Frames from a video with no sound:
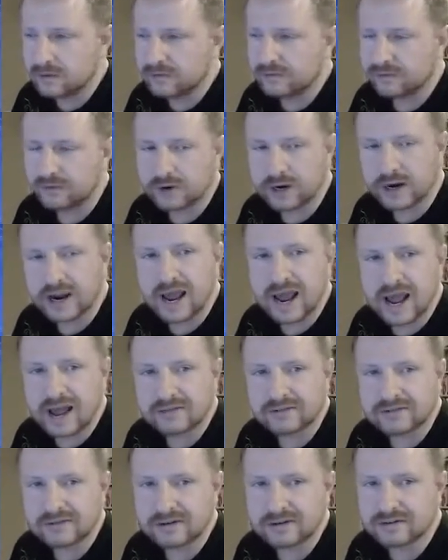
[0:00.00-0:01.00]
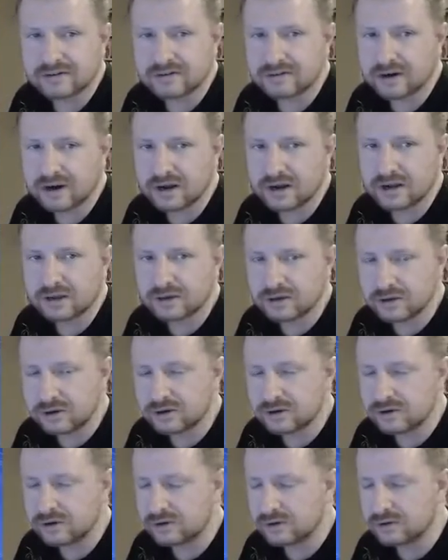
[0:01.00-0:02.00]
free assets that I
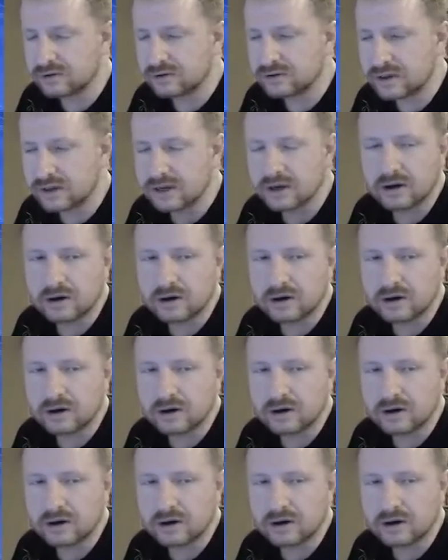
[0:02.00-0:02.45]
used